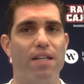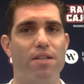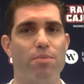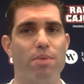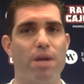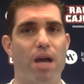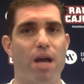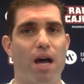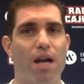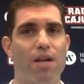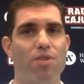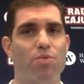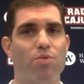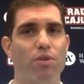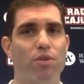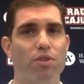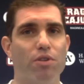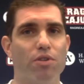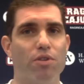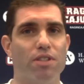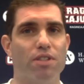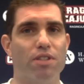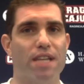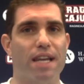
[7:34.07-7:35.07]
to be honest with
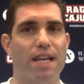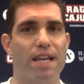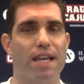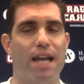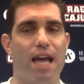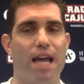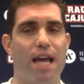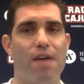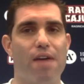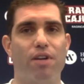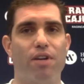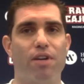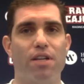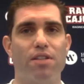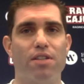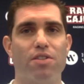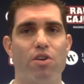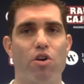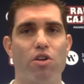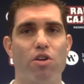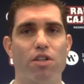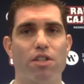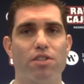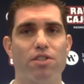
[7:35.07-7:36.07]
you, in the second half against
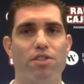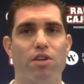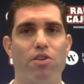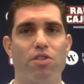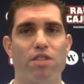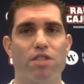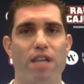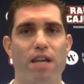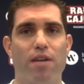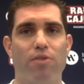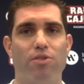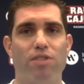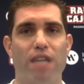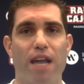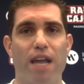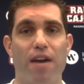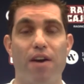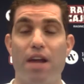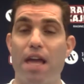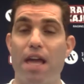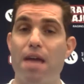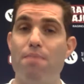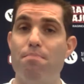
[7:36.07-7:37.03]
Arkansas State on Saturday,